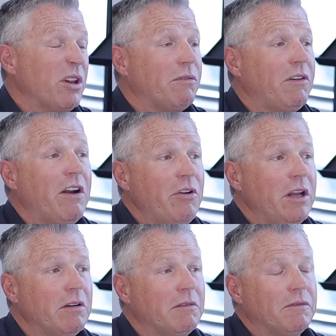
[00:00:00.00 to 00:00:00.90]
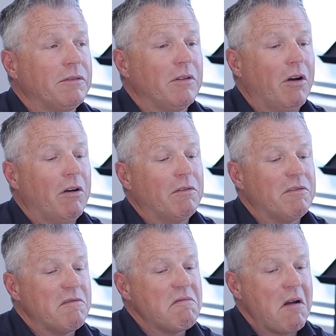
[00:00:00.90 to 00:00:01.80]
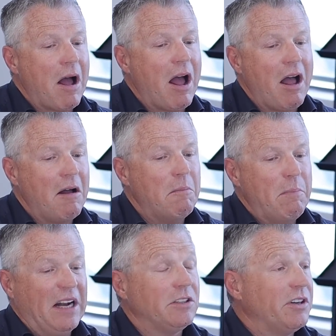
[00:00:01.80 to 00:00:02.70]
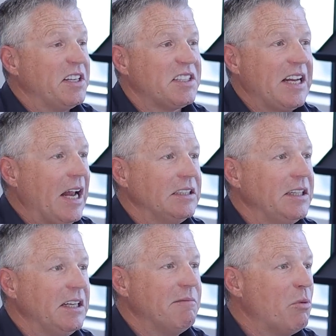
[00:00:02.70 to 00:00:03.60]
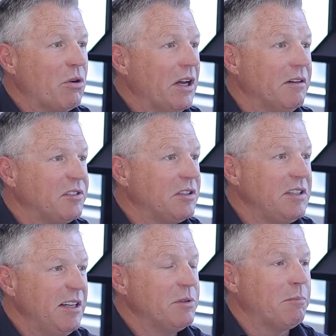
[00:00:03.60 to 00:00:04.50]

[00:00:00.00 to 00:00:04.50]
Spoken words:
flurry of better understanding and more kind of team